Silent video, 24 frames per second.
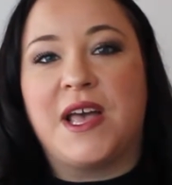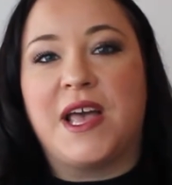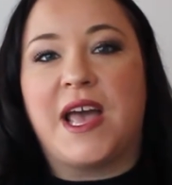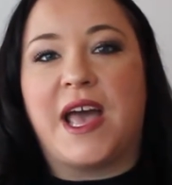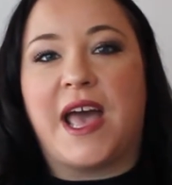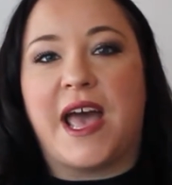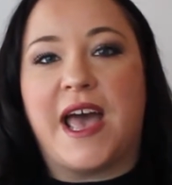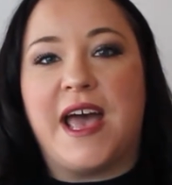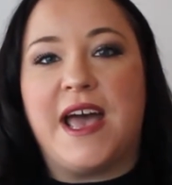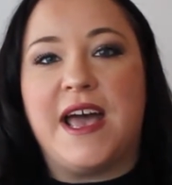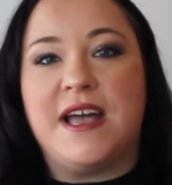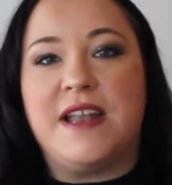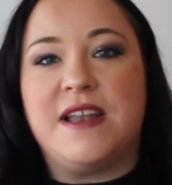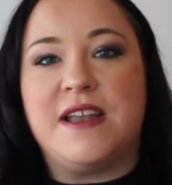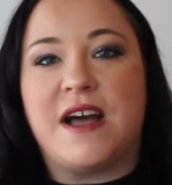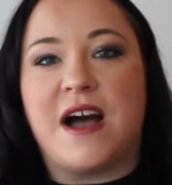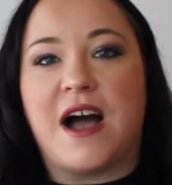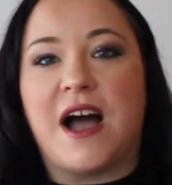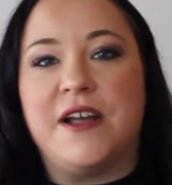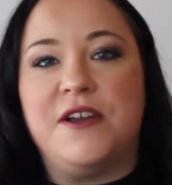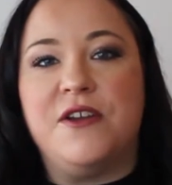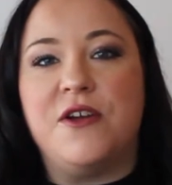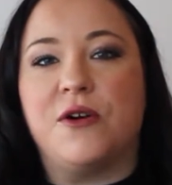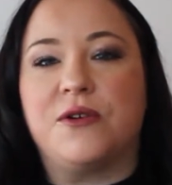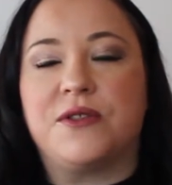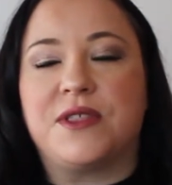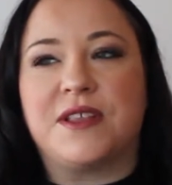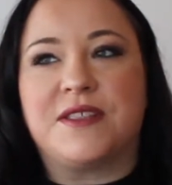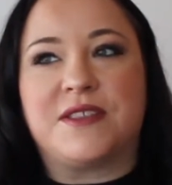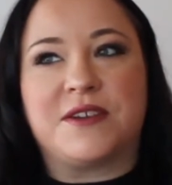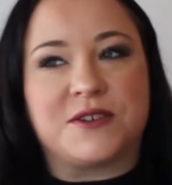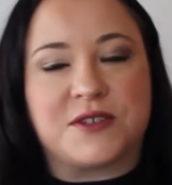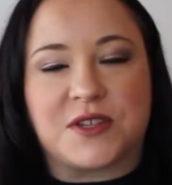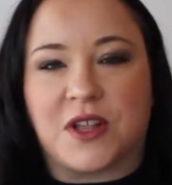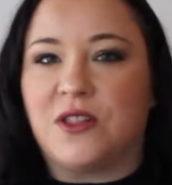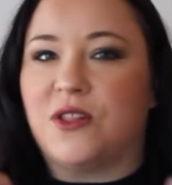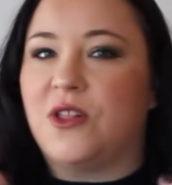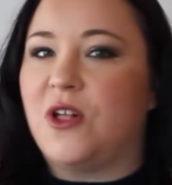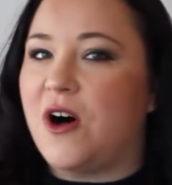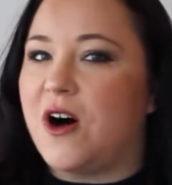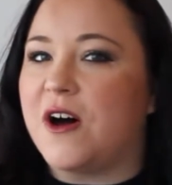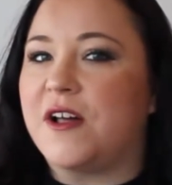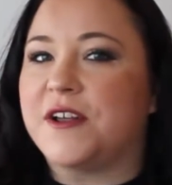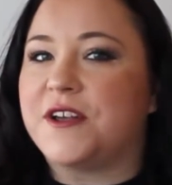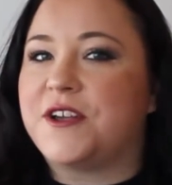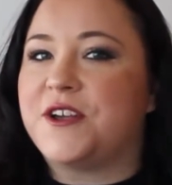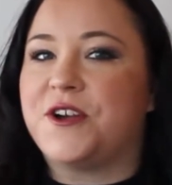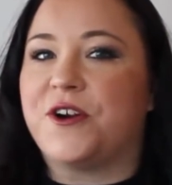and I know that there's a
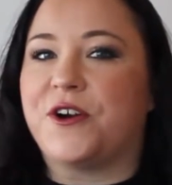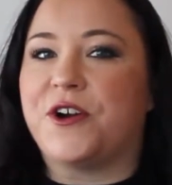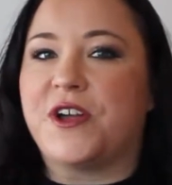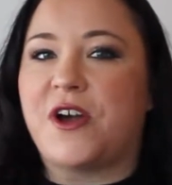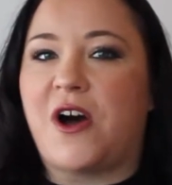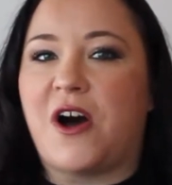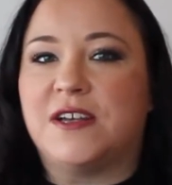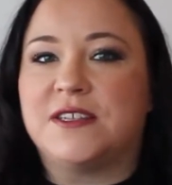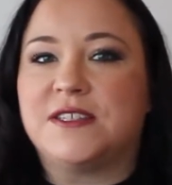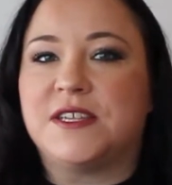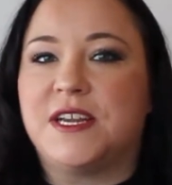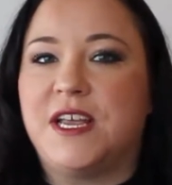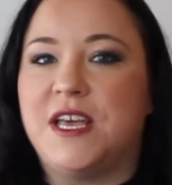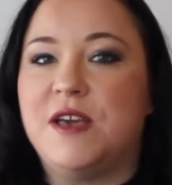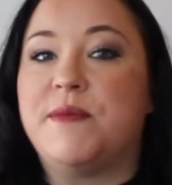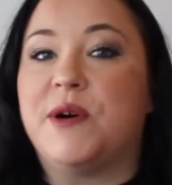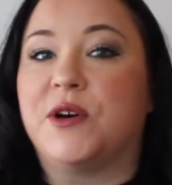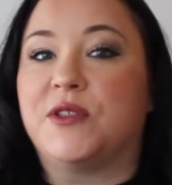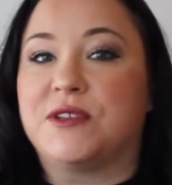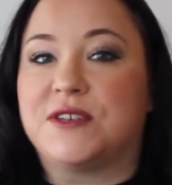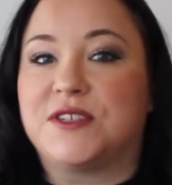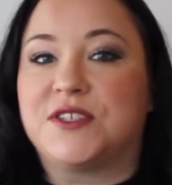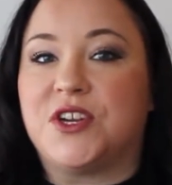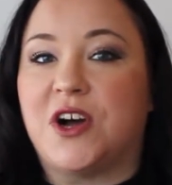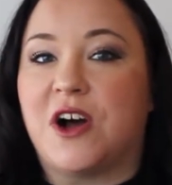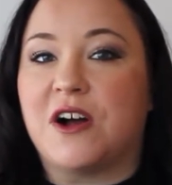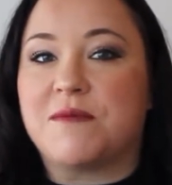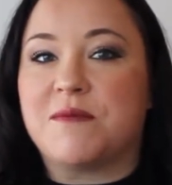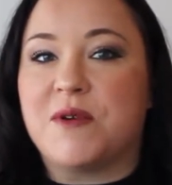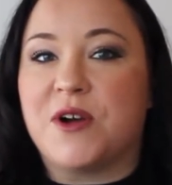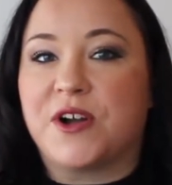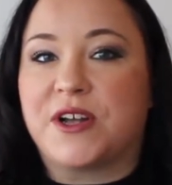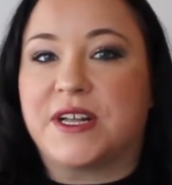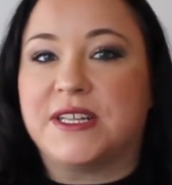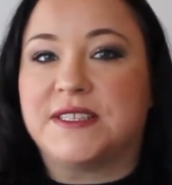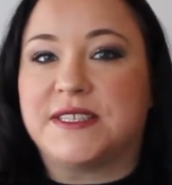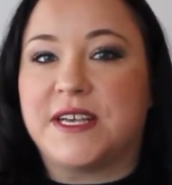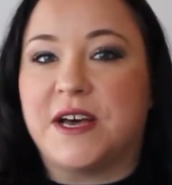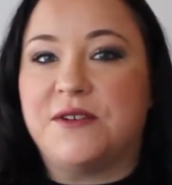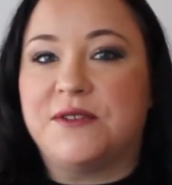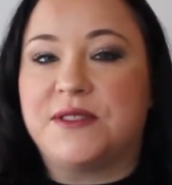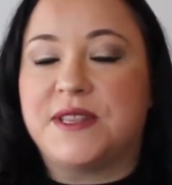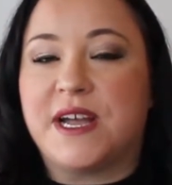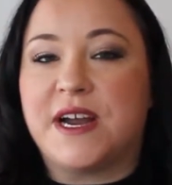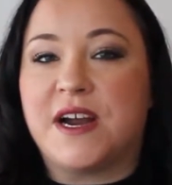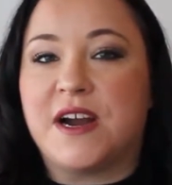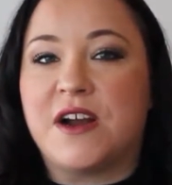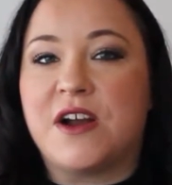lot of curiosity about the stock markets
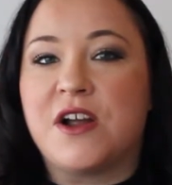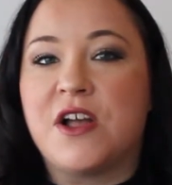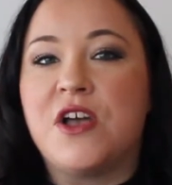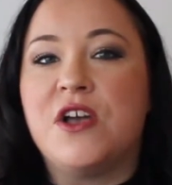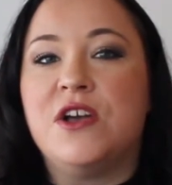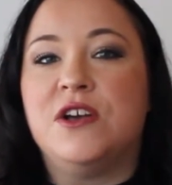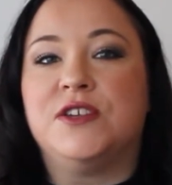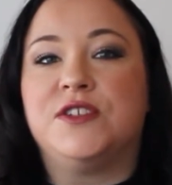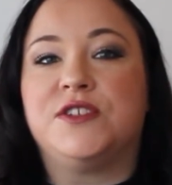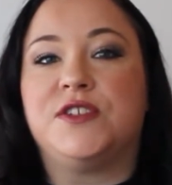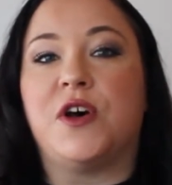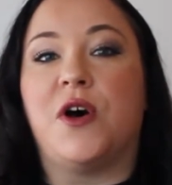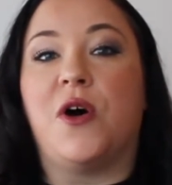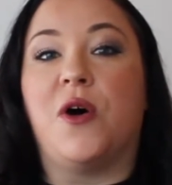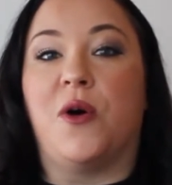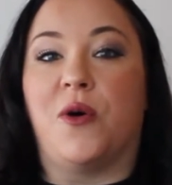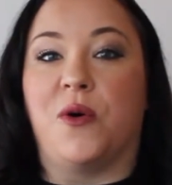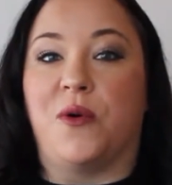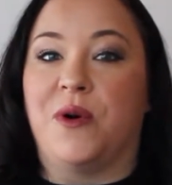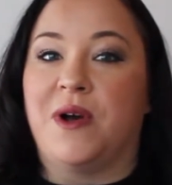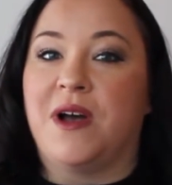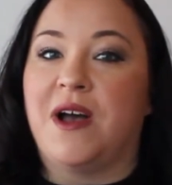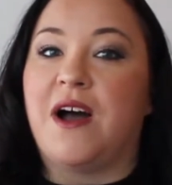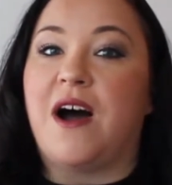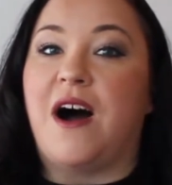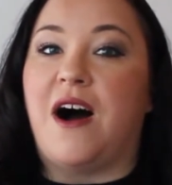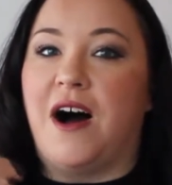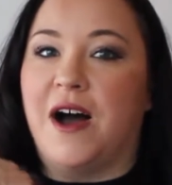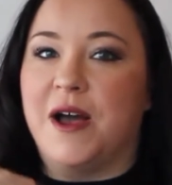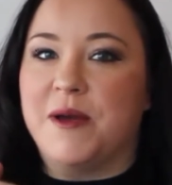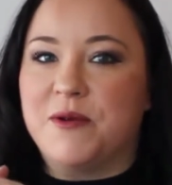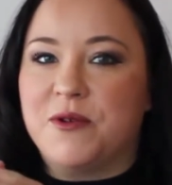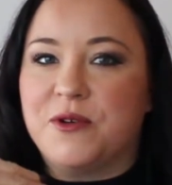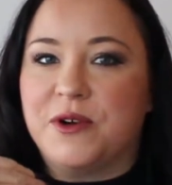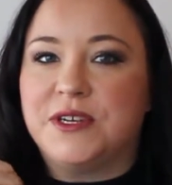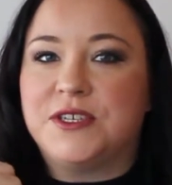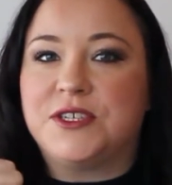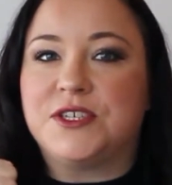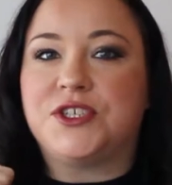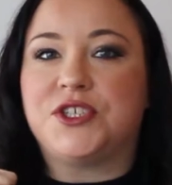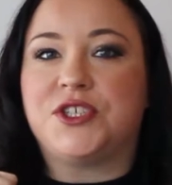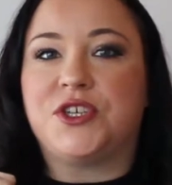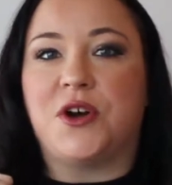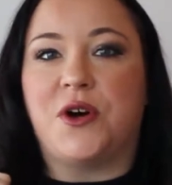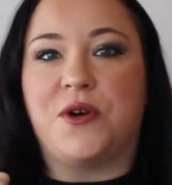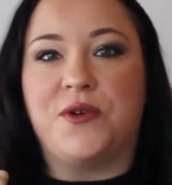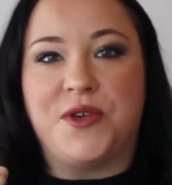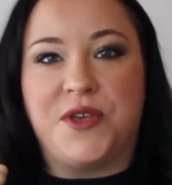out there, so I'm going to
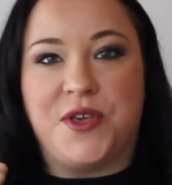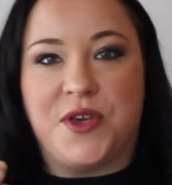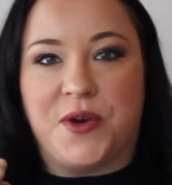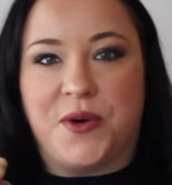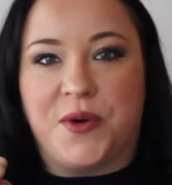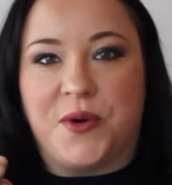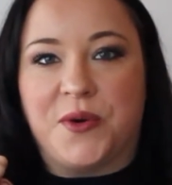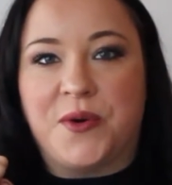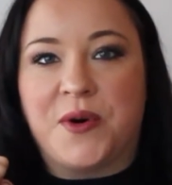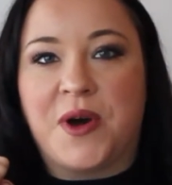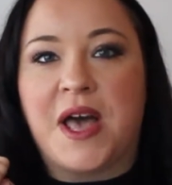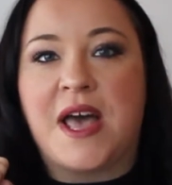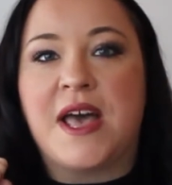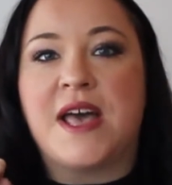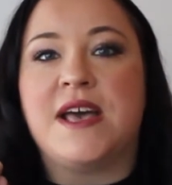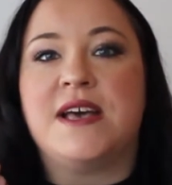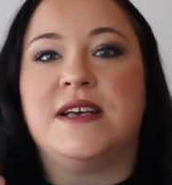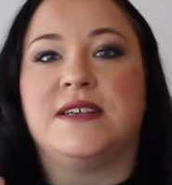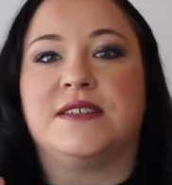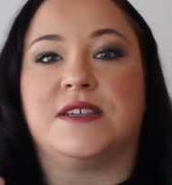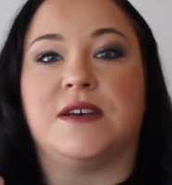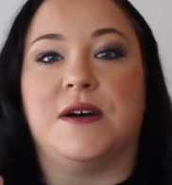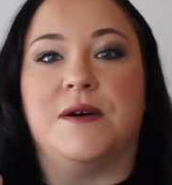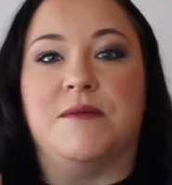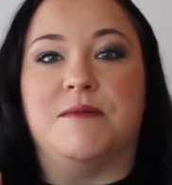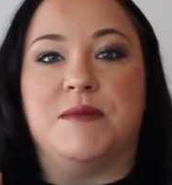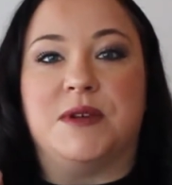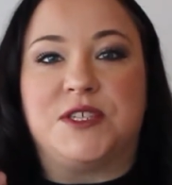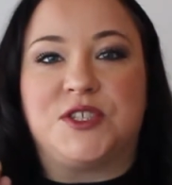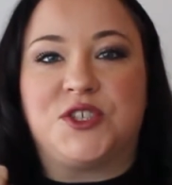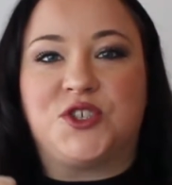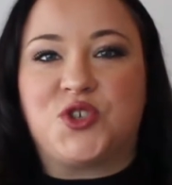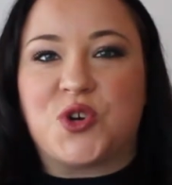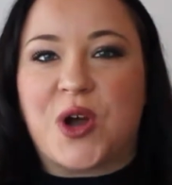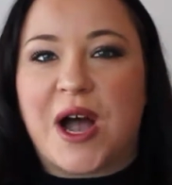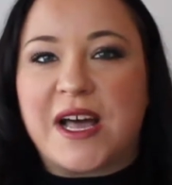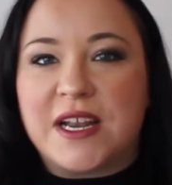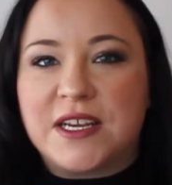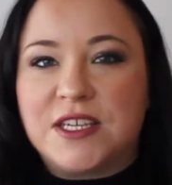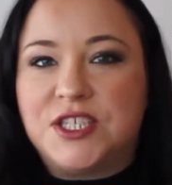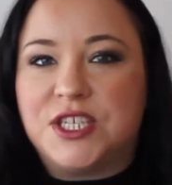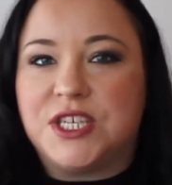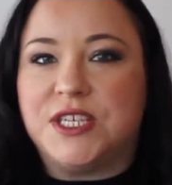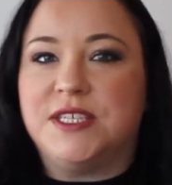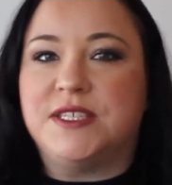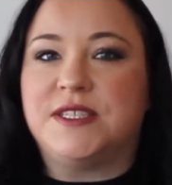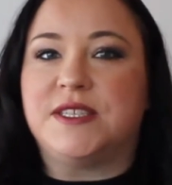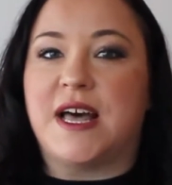show you some
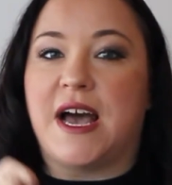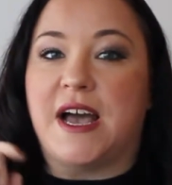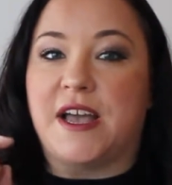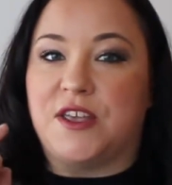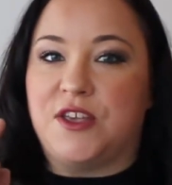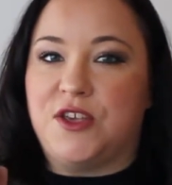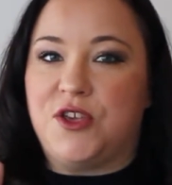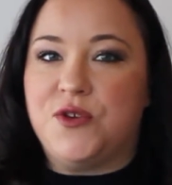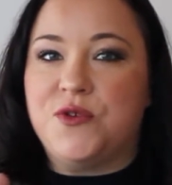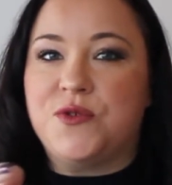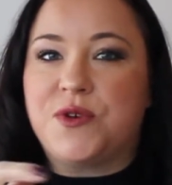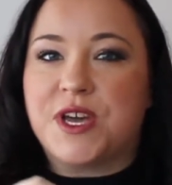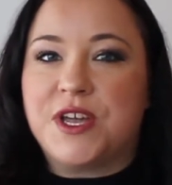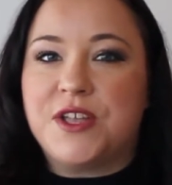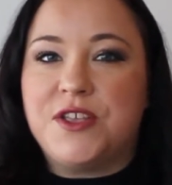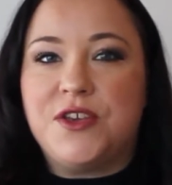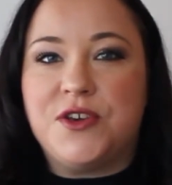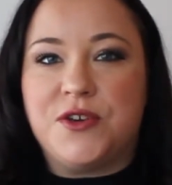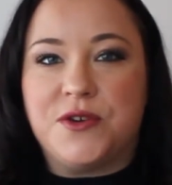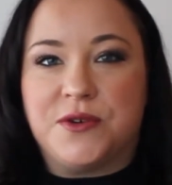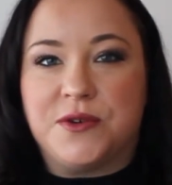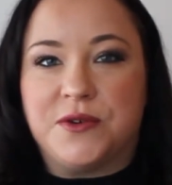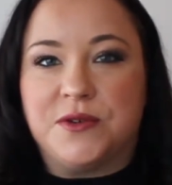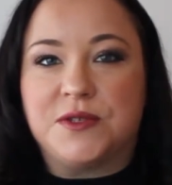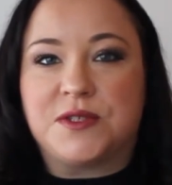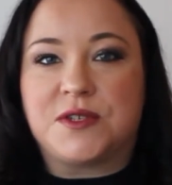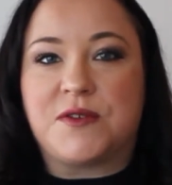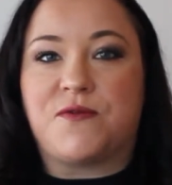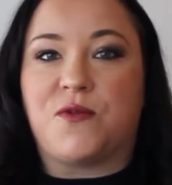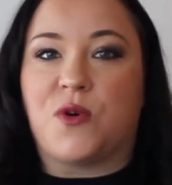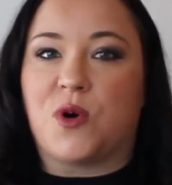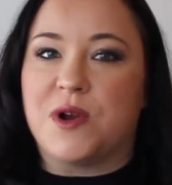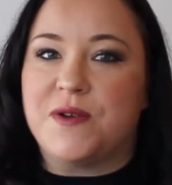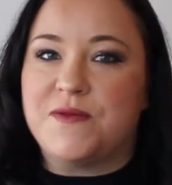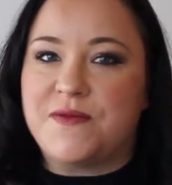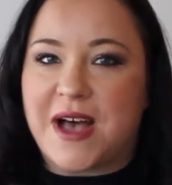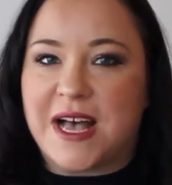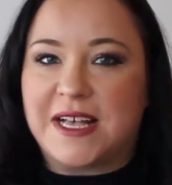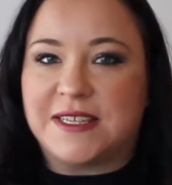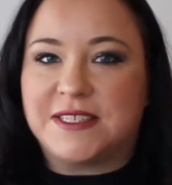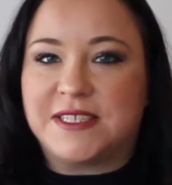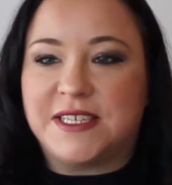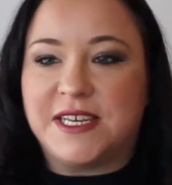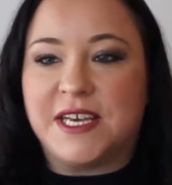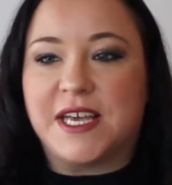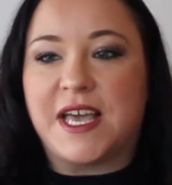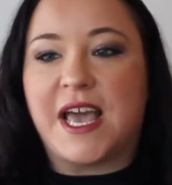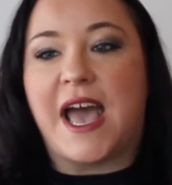strategies that you can use for
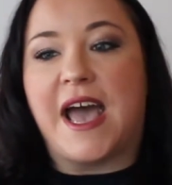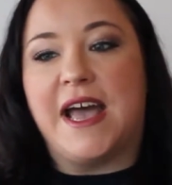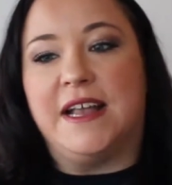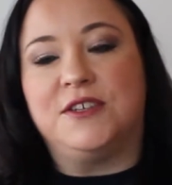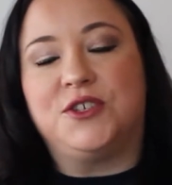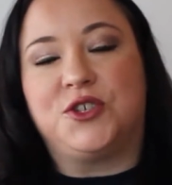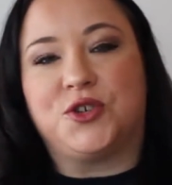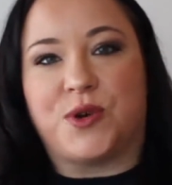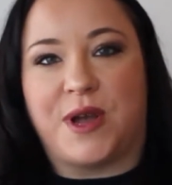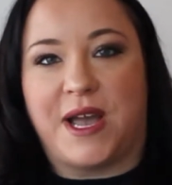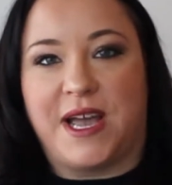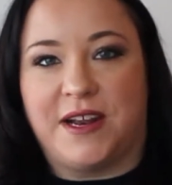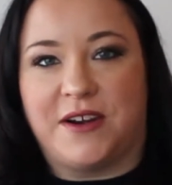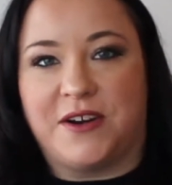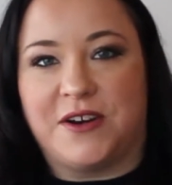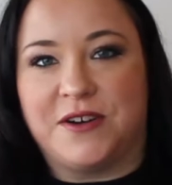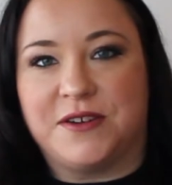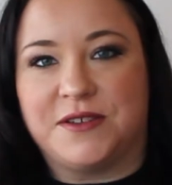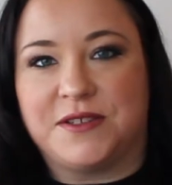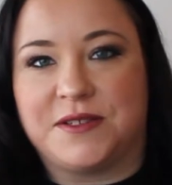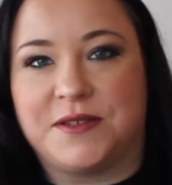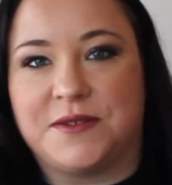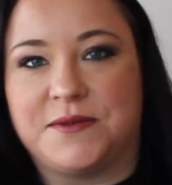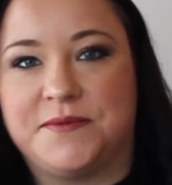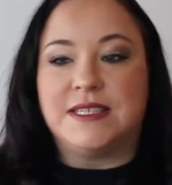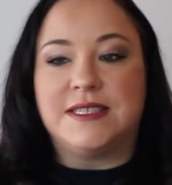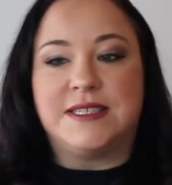investing and traders.